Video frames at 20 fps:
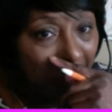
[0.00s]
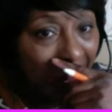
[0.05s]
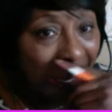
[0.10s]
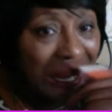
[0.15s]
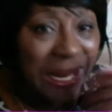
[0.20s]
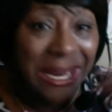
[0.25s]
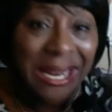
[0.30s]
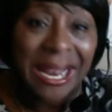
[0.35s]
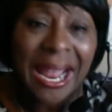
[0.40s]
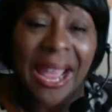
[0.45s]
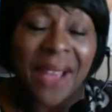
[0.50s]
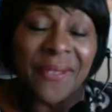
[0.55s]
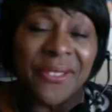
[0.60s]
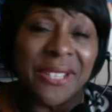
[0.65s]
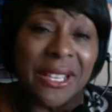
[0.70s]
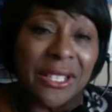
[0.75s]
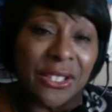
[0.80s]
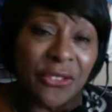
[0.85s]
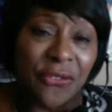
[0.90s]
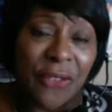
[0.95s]
He didn't have
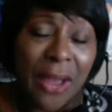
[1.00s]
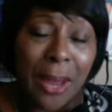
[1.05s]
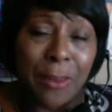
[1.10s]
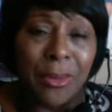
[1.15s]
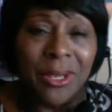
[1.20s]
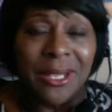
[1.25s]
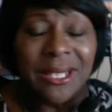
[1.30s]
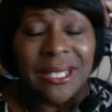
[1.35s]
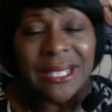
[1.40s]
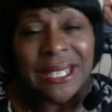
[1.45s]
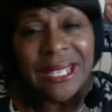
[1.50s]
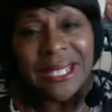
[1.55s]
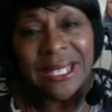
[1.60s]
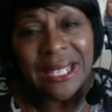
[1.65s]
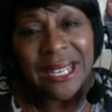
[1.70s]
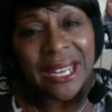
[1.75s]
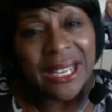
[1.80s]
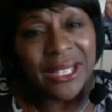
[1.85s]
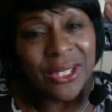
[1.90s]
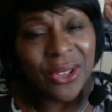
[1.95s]
such a fabulous
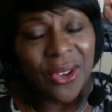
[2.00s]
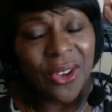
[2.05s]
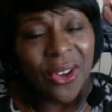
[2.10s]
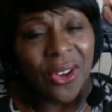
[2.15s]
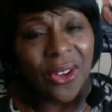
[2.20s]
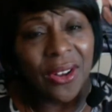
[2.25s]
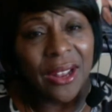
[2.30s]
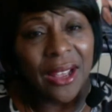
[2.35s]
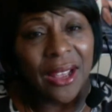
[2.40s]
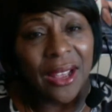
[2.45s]
season as well.